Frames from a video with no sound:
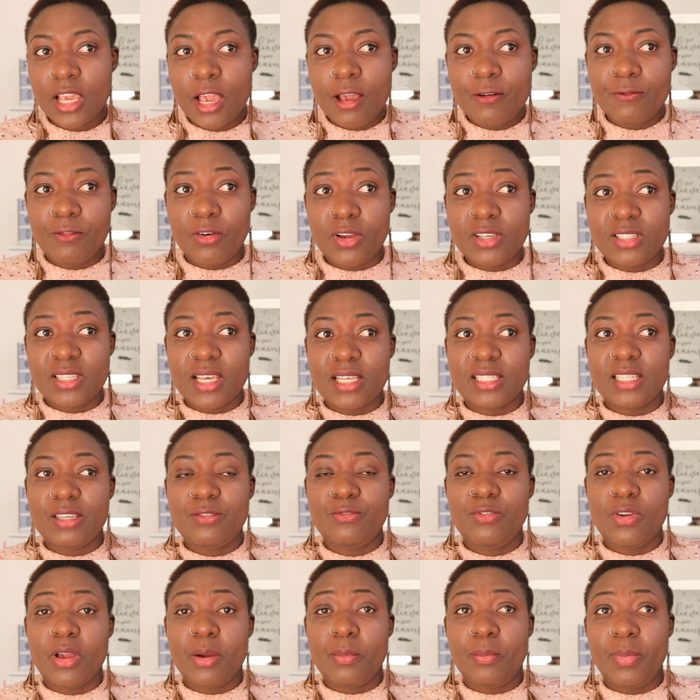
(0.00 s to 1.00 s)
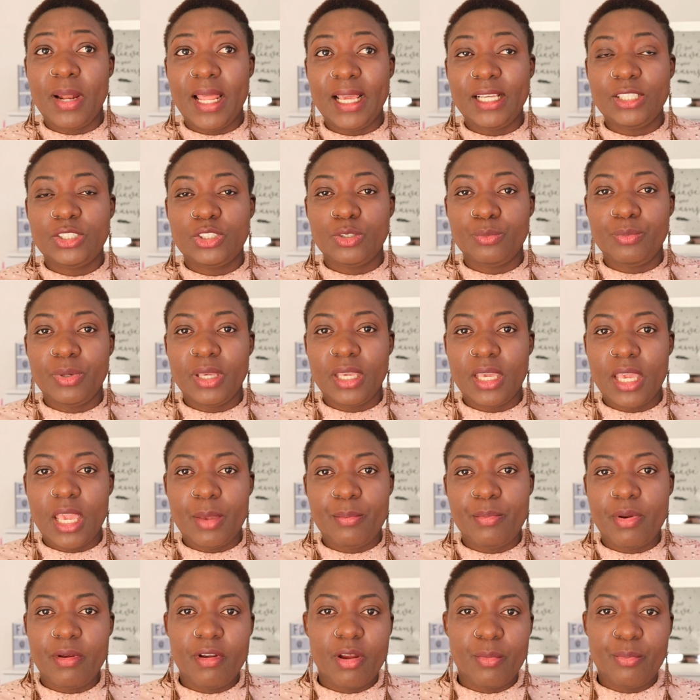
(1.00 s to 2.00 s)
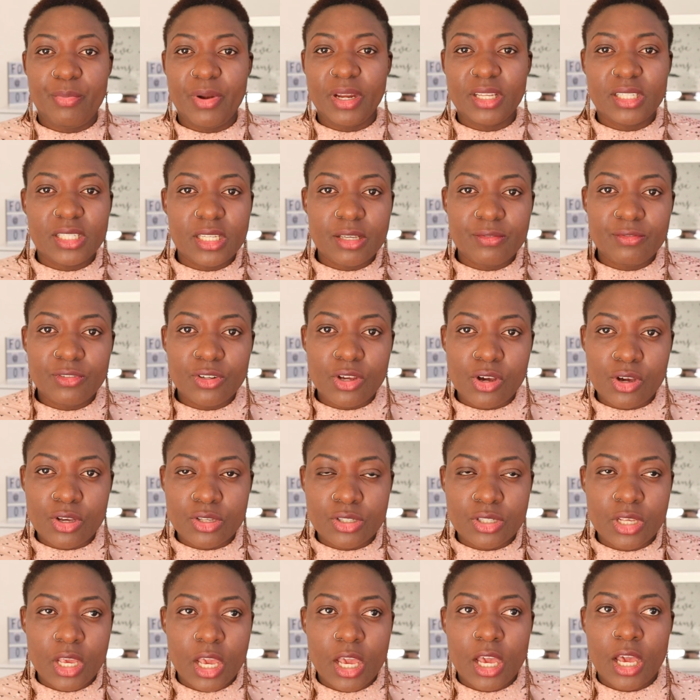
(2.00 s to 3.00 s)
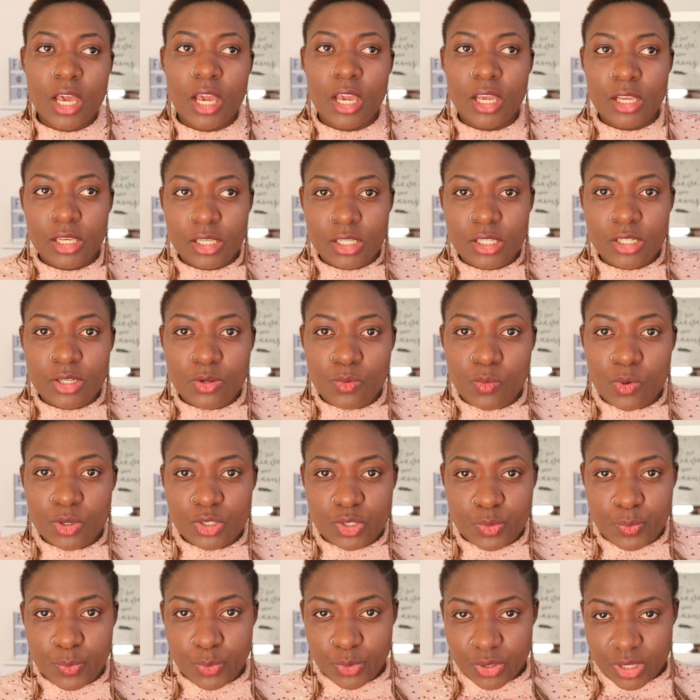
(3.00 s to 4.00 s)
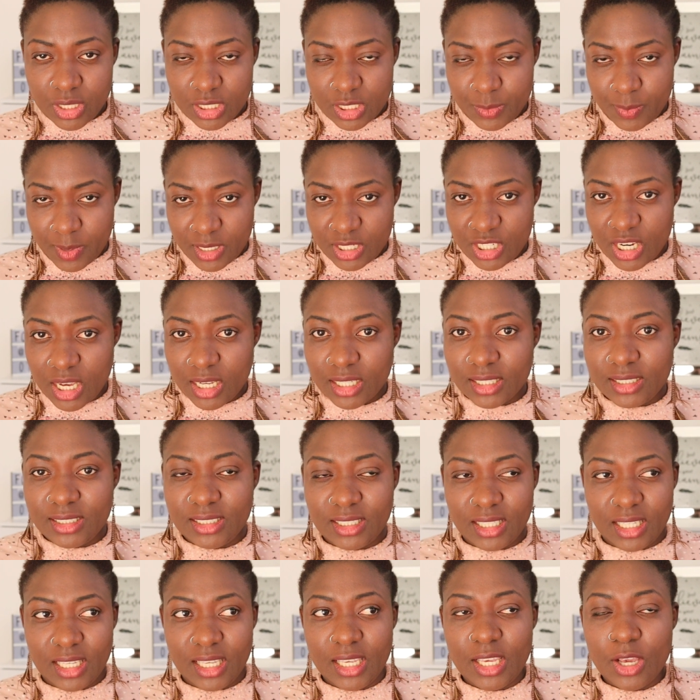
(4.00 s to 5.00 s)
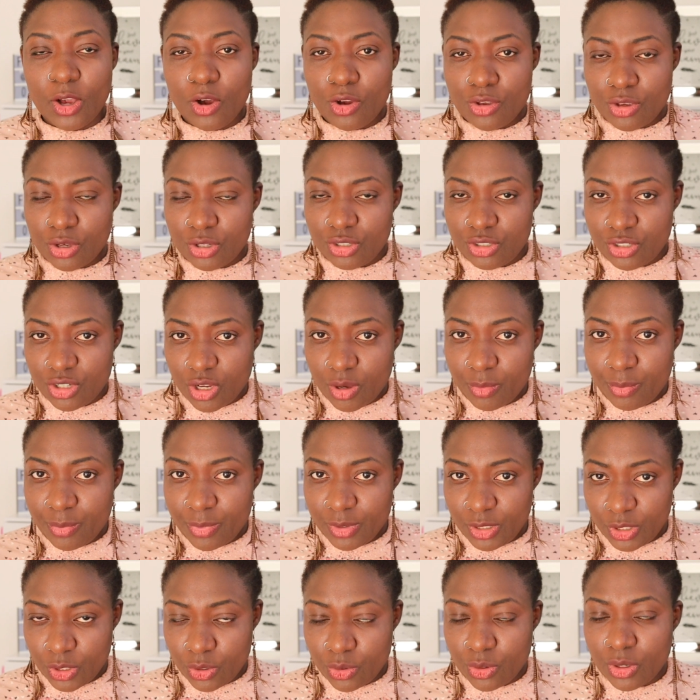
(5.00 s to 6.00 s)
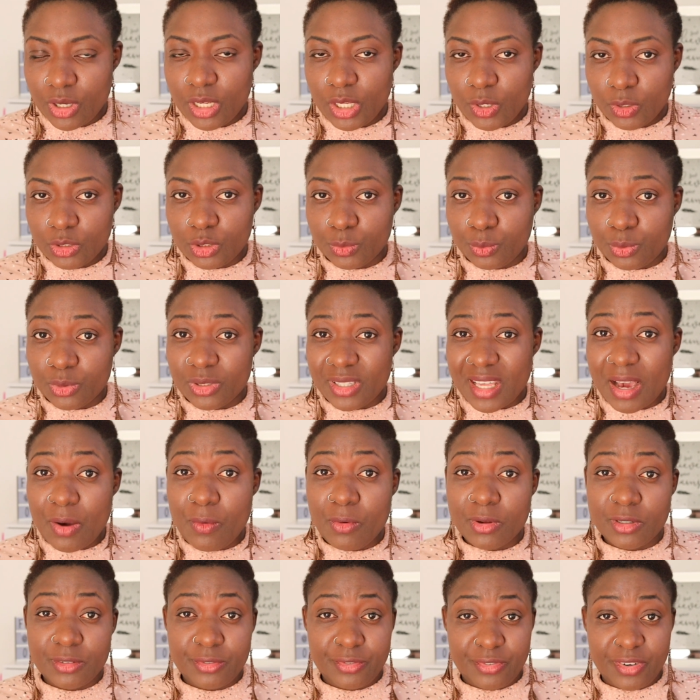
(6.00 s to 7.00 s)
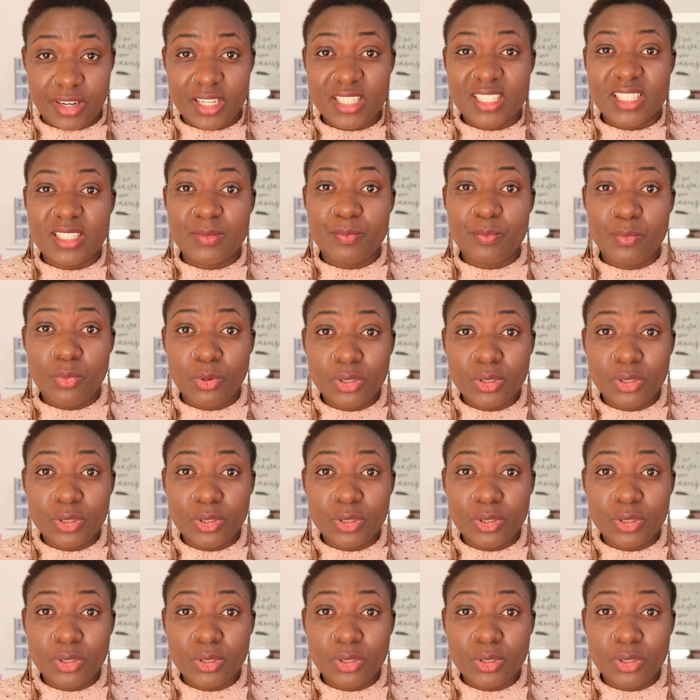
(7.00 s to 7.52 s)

For instance, if you're applying to be a perioperative nurse, you want to put the specialty or your job, you want to put that one first.